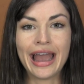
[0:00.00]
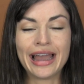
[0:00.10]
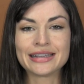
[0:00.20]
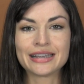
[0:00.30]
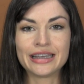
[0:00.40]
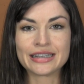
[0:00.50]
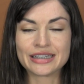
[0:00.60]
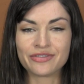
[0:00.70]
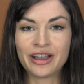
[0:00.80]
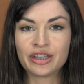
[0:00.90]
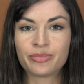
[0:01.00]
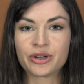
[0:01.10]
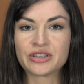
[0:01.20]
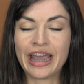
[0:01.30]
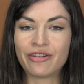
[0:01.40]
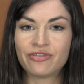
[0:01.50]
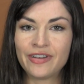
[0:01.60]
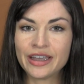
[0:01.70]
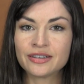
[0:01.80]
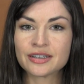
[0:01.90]
as its developers have
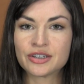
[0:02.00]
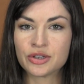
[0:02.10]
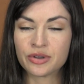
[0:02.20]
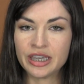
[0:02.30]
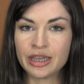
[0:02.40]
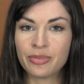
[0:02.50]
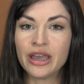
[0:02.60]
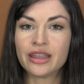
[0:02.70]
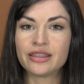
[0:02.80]
failed to keep